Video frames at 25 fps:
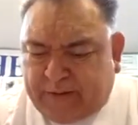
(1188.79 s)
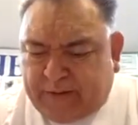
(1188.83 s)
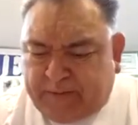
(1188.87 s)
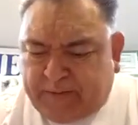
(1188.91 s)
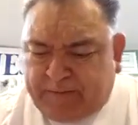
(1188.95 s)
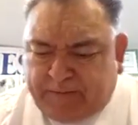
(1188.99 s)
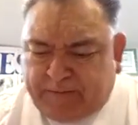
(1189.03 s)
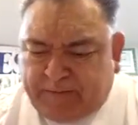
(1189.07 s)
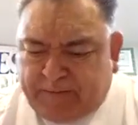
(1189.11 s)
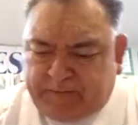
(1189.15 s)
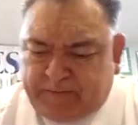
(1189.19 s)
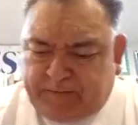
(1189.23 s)

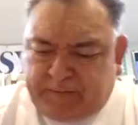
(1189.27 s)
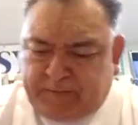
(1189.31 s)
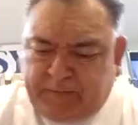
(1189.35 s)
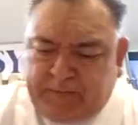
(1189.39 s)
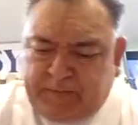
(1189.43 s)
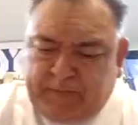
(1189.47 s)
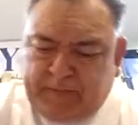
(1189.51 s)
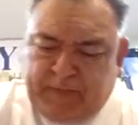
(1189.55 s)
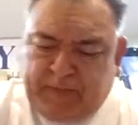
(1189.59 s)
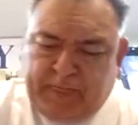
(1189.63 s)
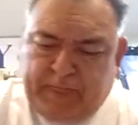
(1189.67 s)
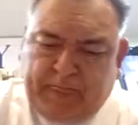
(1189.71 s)

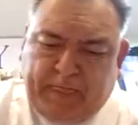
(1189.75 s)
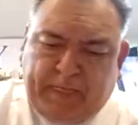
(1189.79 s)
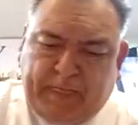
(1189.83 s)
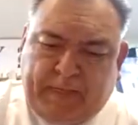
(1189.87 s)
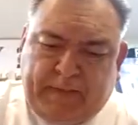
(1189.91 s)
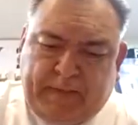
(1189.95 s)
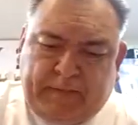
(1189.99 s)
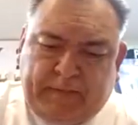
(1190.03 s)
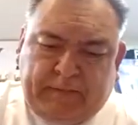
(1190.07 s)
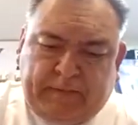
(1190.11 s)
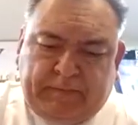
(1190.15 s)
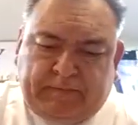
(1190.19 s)
Neighbor, you're
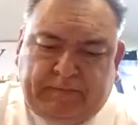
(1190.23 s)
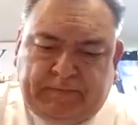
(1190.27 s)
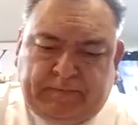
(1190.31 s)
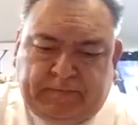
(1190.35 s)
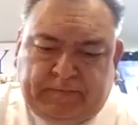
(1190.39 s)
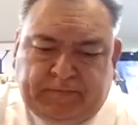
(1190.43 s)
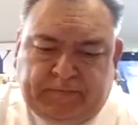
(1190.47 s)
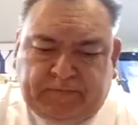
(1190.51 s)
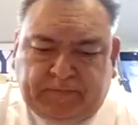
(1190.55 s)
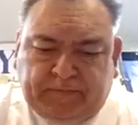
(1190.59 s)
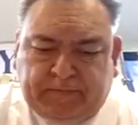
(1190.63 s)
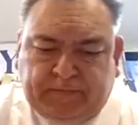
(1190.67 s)
in for a
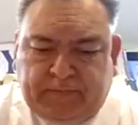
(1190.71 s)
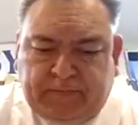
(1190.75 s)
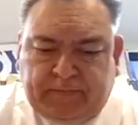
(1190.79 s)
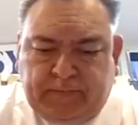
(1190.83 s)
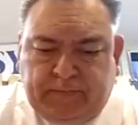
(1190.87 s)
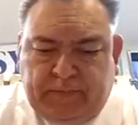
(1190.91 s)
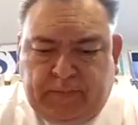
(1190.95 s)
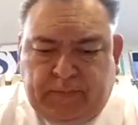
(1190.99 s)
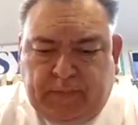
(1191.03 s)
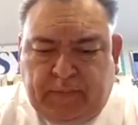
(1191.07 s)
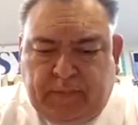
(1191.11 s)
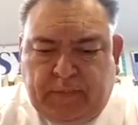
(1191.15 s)
big
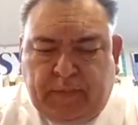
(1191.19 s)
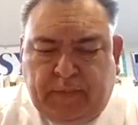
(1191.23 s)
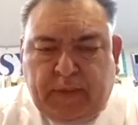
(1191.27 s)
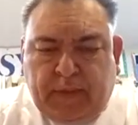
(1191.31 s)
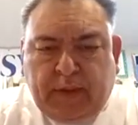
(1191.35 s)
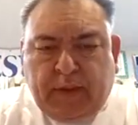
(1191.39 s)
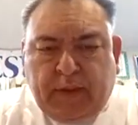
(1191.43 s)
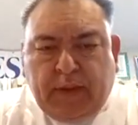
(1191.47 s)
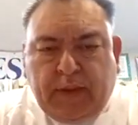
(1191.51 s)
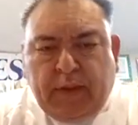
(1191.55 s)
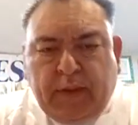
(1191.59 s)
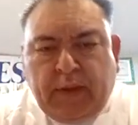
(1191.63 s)

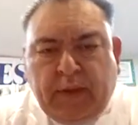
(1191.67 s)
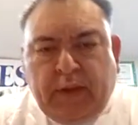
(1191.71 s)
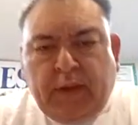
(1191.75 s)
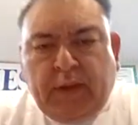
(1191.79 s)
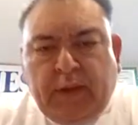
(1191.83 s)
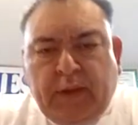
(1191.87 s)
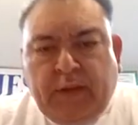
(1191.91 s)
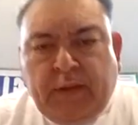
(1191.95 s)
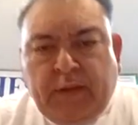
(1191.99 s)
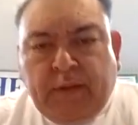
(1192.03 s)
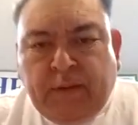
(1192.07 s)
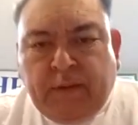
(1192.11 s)
surprise.
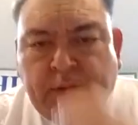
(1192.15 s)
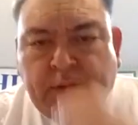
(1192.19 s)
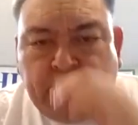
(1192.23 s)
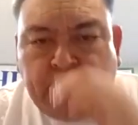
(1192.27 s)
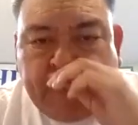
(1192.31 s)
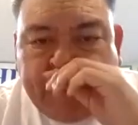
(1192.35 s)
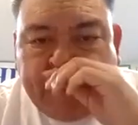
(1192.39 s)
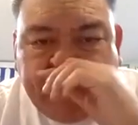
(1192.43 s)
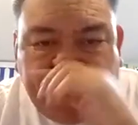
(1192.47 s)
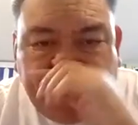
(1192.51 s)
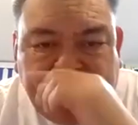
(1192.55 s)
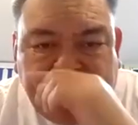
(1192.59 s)
name,
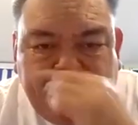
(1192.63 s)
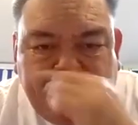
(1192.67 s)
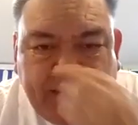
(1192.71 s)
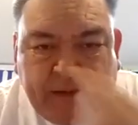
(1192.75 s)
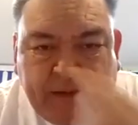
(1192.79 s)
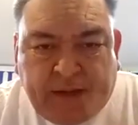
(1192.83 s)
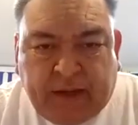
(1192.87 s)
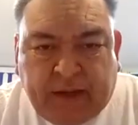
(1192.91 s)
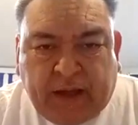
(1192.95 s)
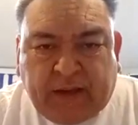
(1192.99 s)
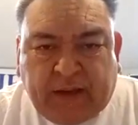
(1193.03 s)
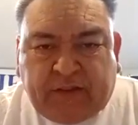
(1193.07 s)

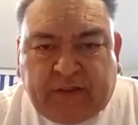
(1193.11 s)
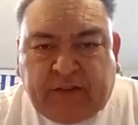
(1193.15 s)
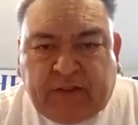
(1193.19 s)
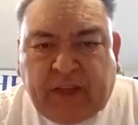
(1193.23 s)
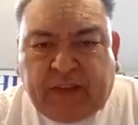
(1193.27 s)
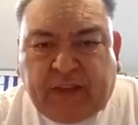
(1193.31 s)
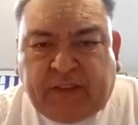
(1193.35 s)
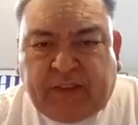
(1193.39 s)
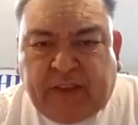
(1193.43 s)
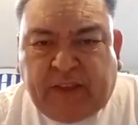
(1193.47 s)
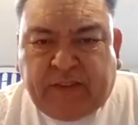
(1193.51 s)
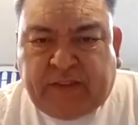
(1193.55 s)
And
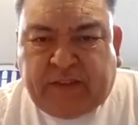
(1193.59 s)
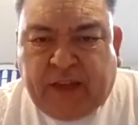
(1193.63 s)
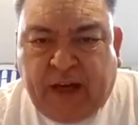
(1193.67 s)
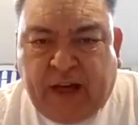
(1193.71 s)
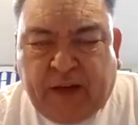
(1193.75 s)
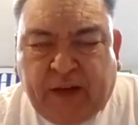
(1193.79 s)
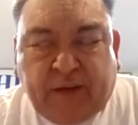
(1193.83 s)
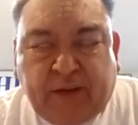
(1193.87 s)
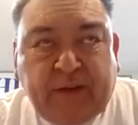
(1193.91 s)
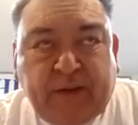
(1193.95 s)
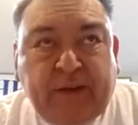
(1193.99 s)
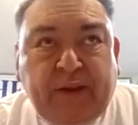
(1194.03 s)
check this
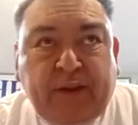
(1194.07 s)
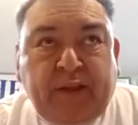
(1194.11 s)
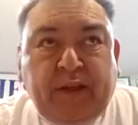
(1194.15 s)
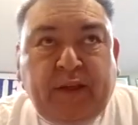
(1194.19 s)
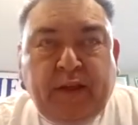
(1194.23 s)
out.